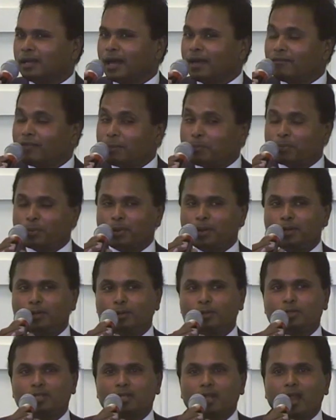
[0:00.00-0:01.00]
And we
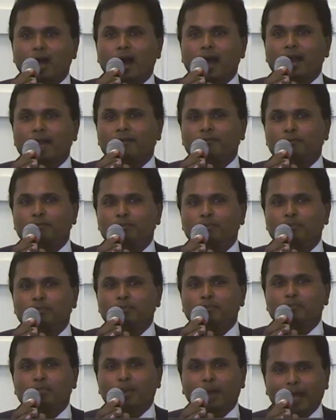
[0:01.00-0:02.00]
produce a lot of
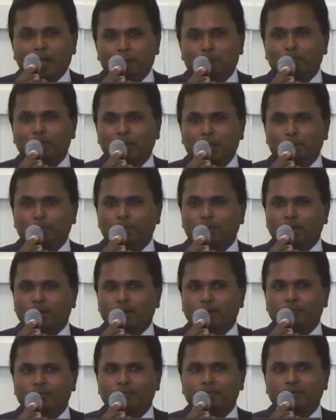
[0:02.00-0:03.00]
bright
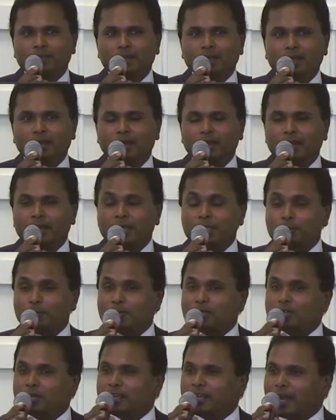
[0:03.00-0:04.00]
people,
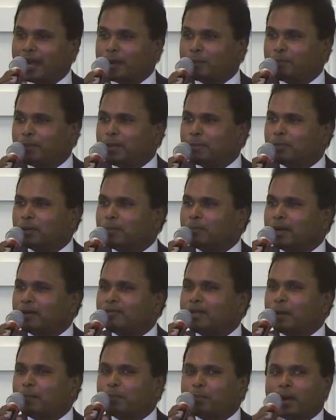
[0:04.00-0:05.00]
especially young people,
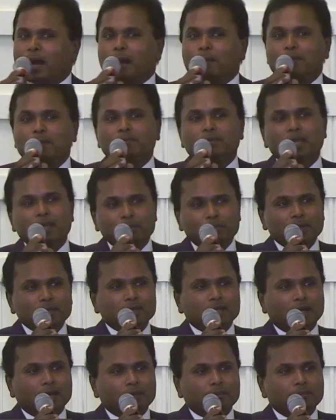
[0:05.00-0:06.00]
but we have problem
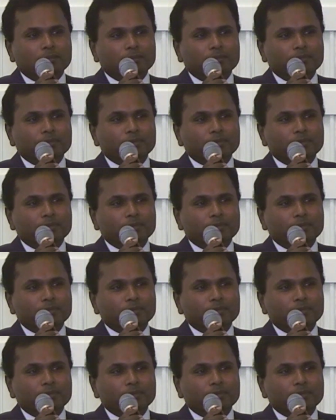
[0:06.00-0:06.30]
keeping them.